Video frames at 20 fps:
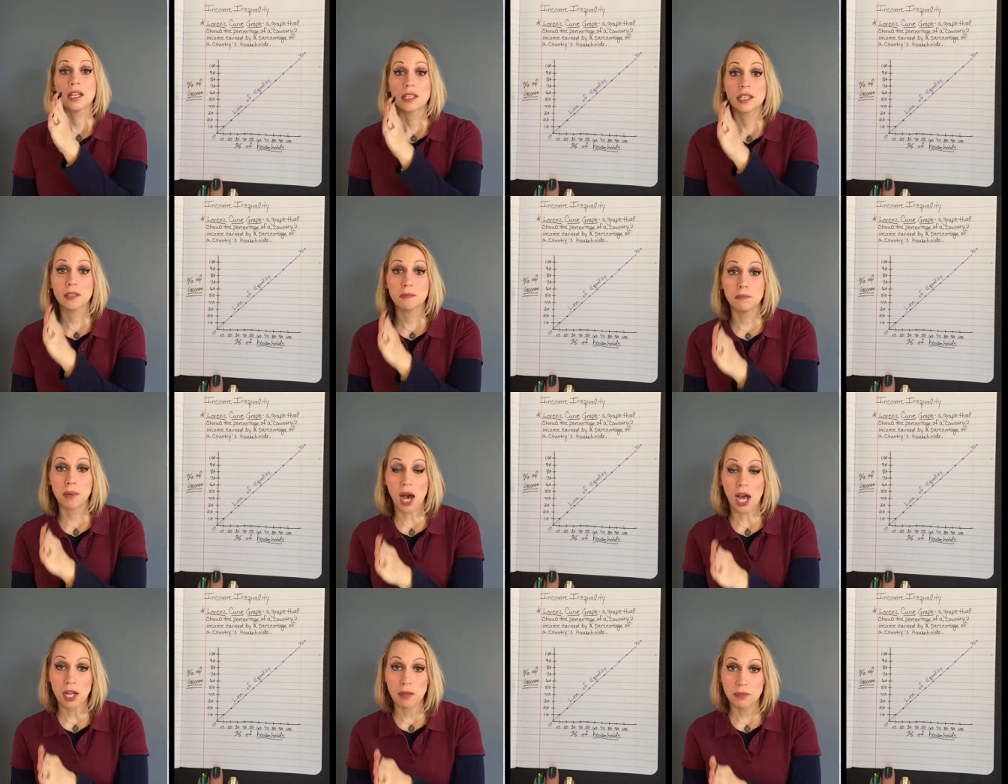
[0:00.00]
The
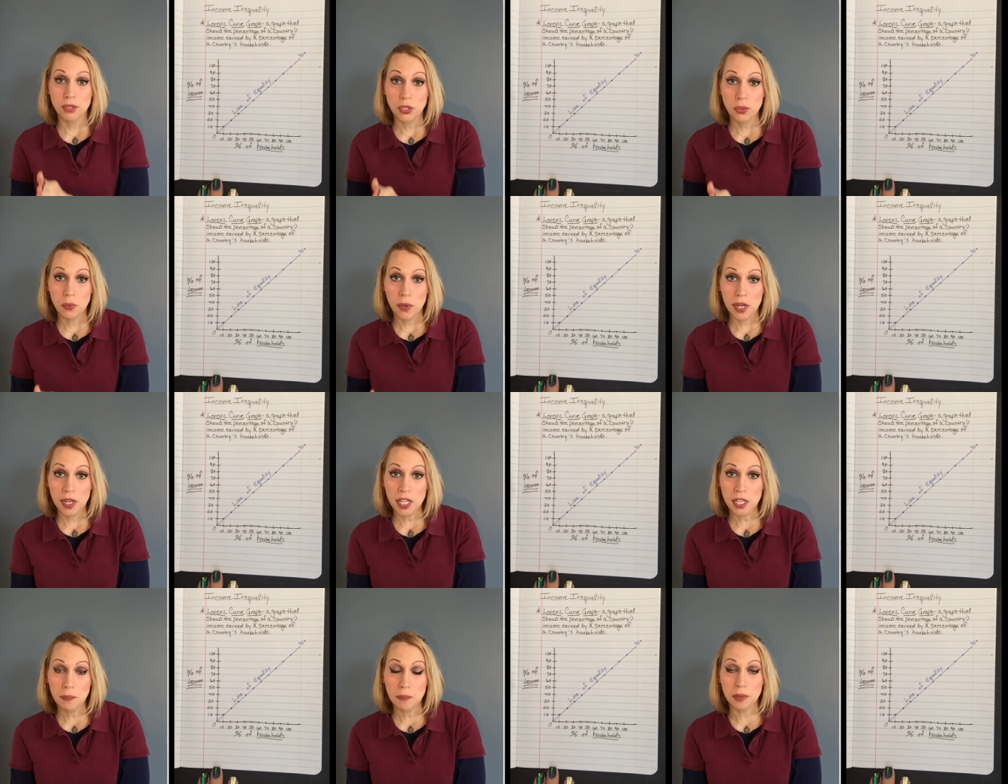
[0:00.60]
bottom
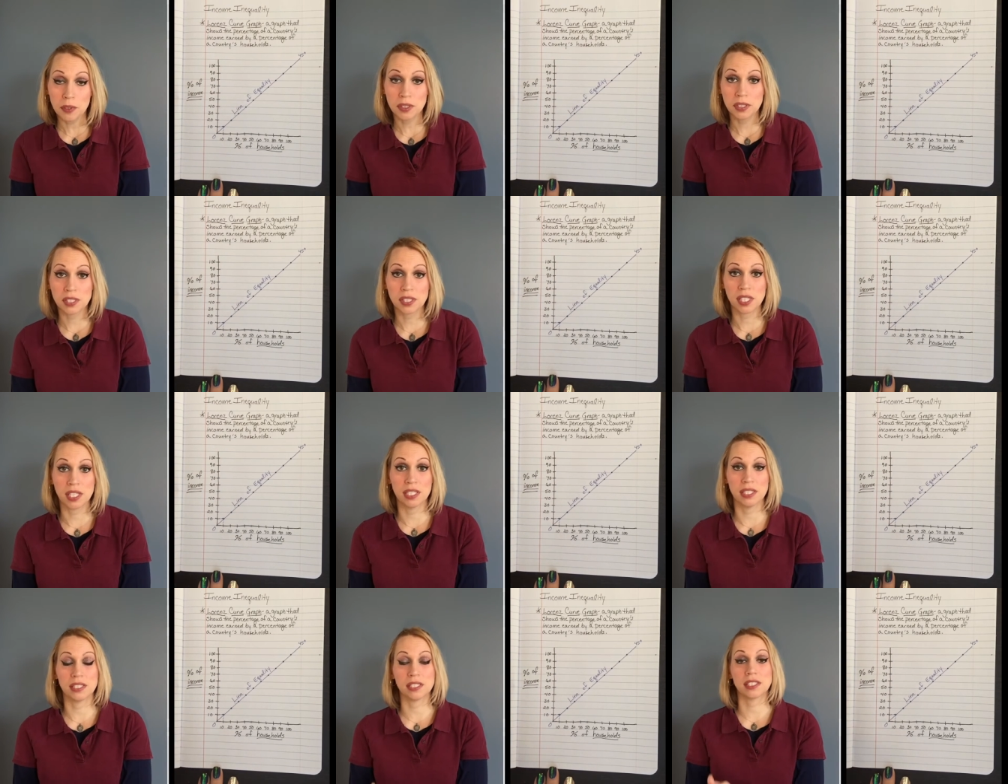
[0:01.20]

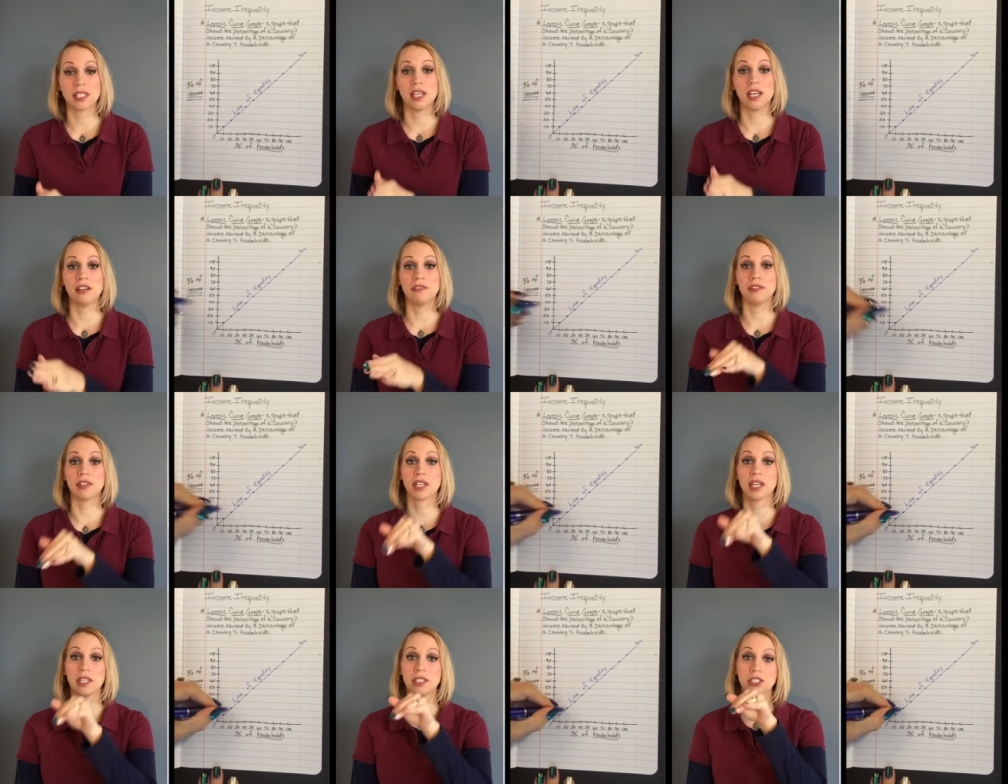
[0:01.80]
20% of
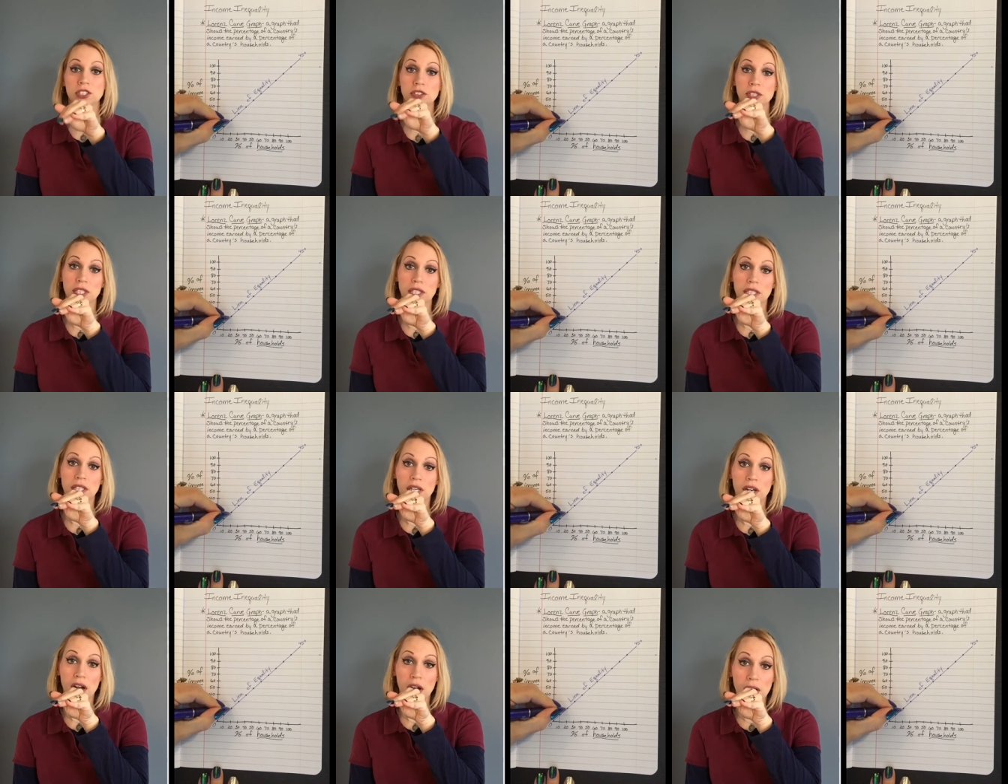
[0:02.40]
a
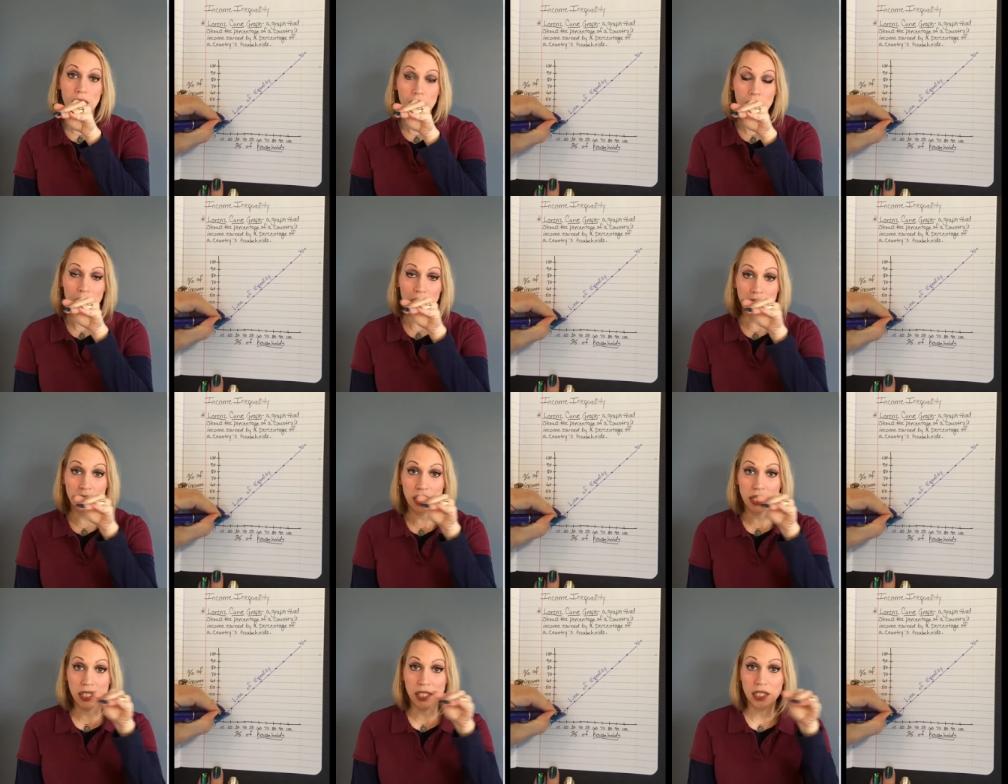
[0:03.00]
country are
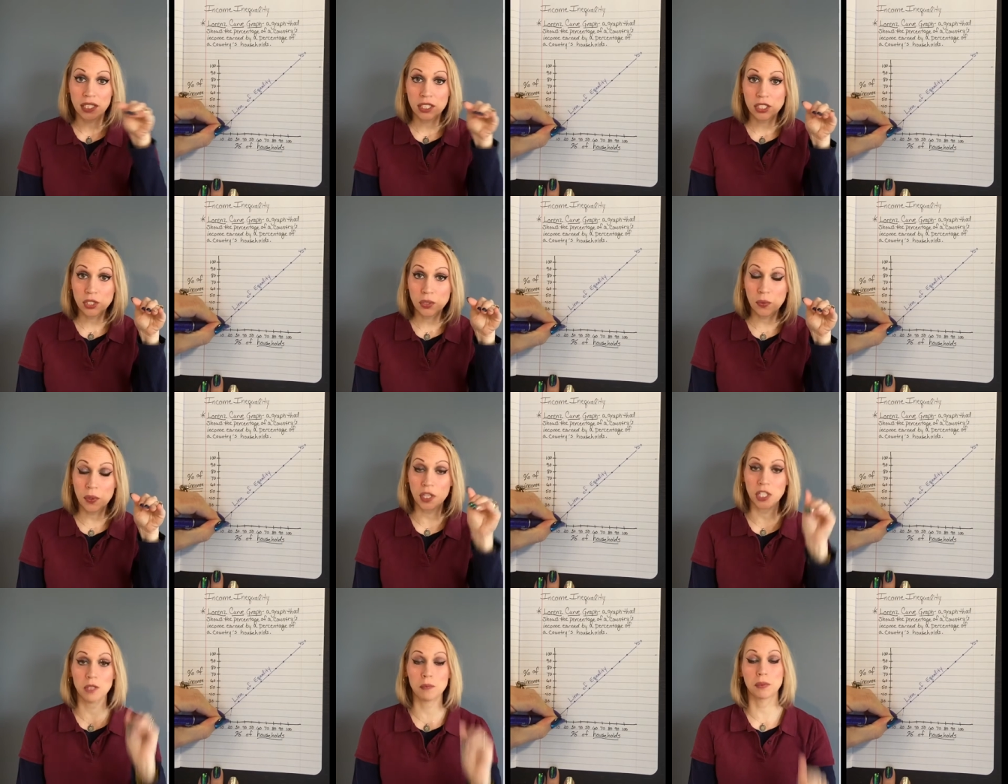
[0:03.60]
earning
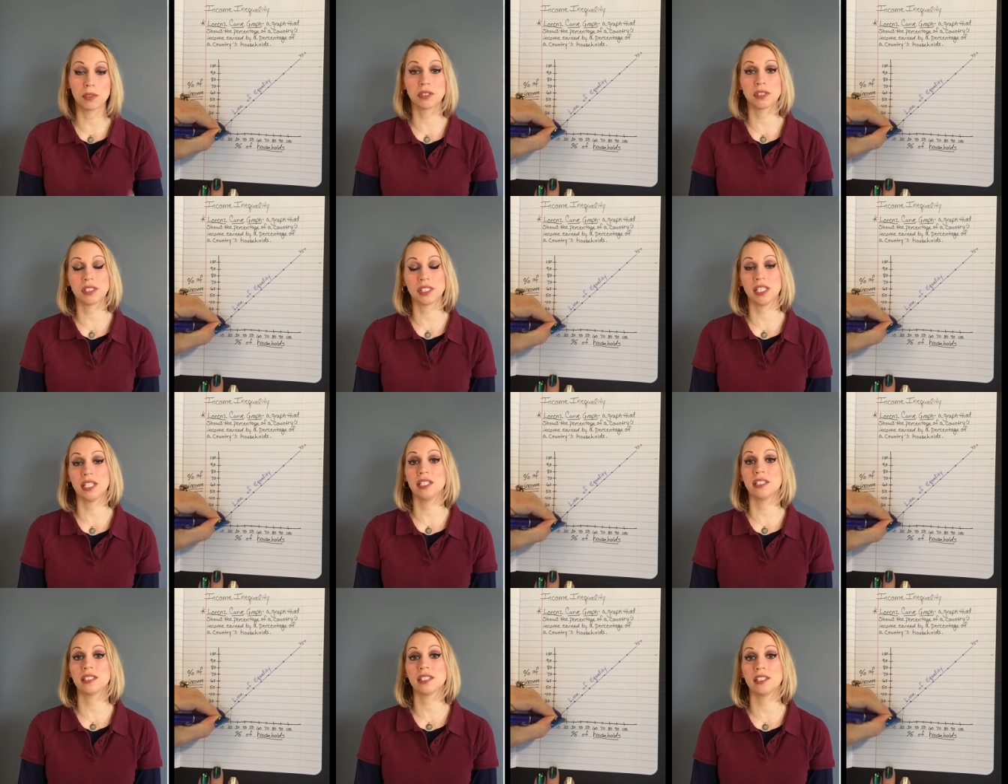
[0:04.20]

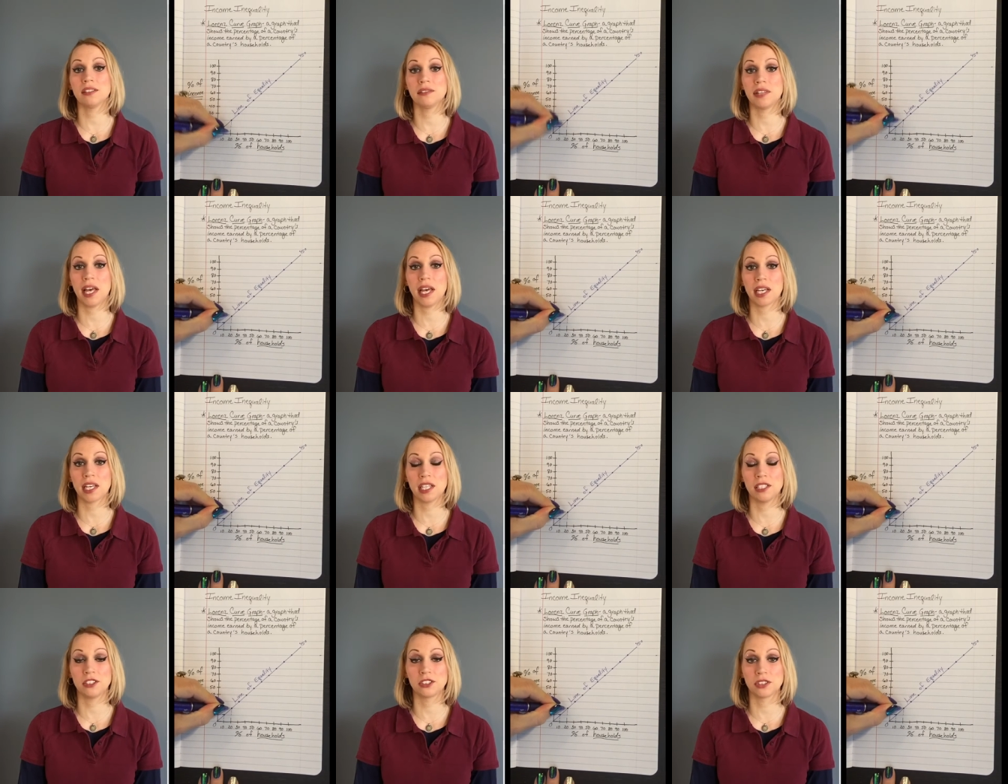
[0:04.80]
20% of
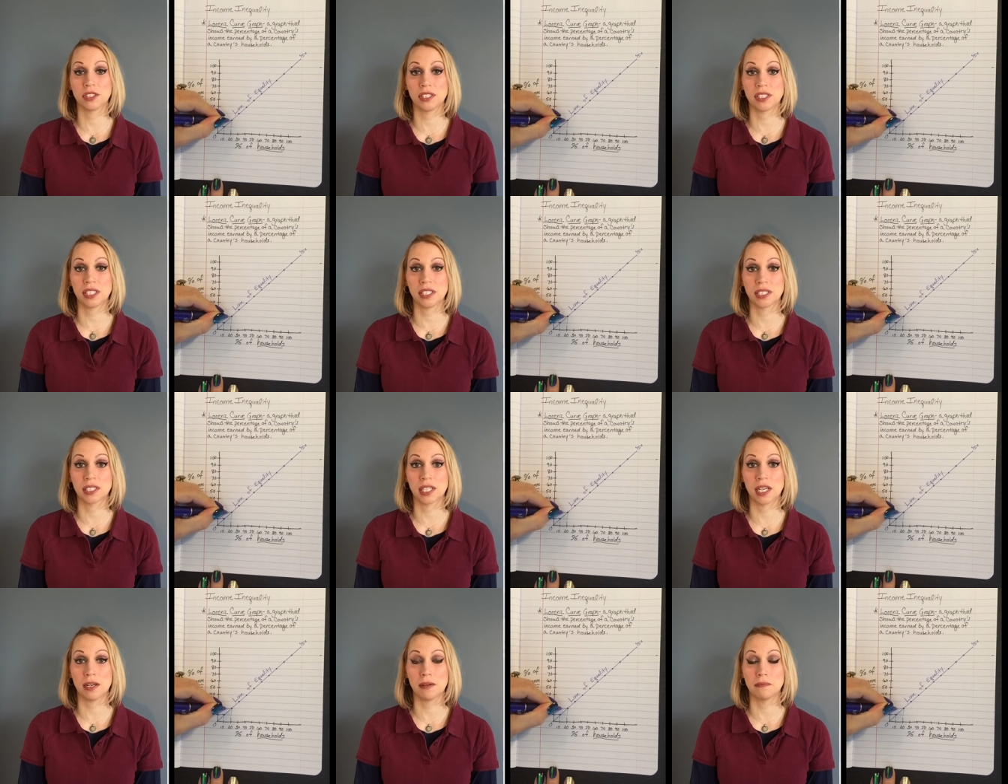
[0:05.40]
that country's
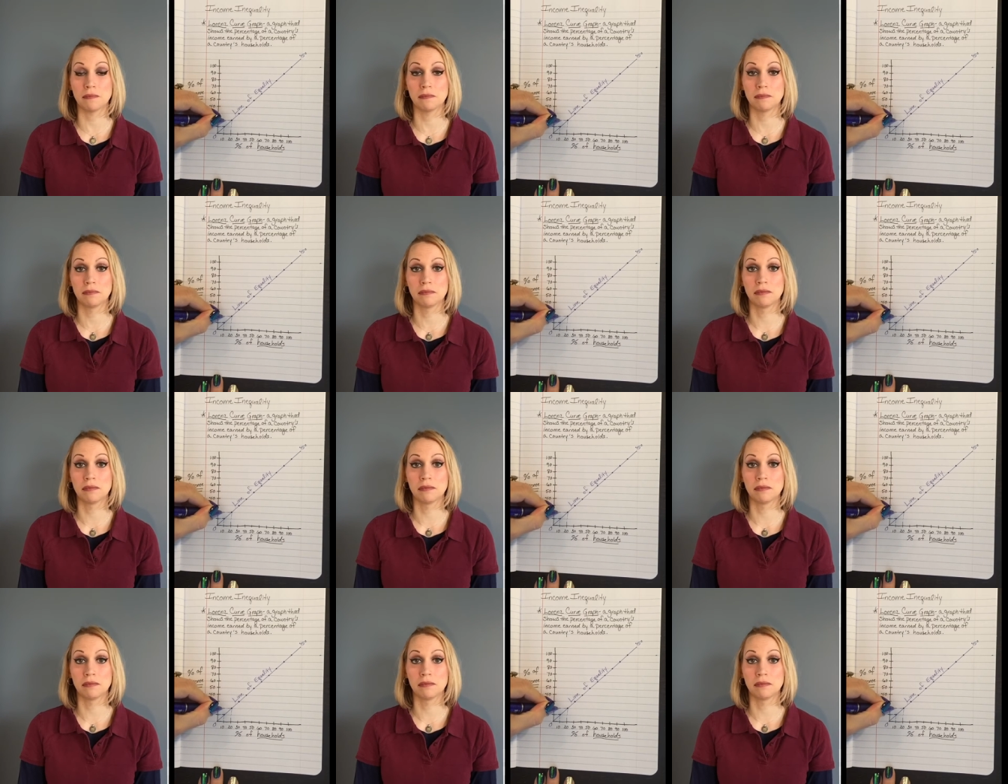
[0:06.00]
income.